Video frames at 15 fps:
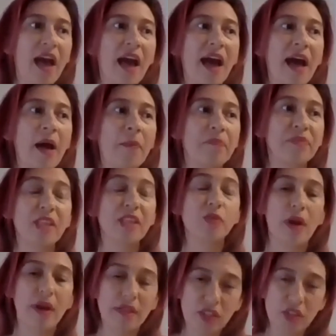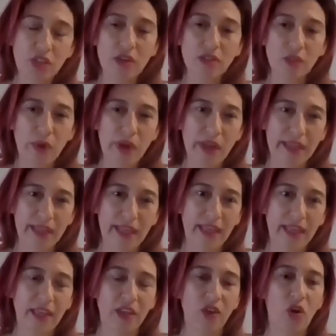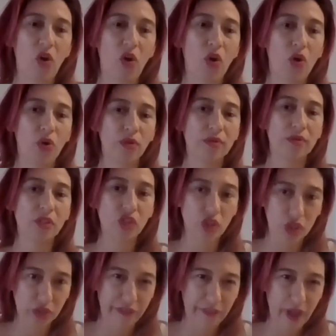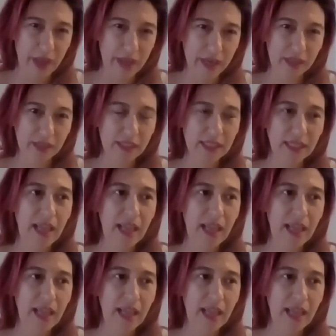That's why I started working on structured finance.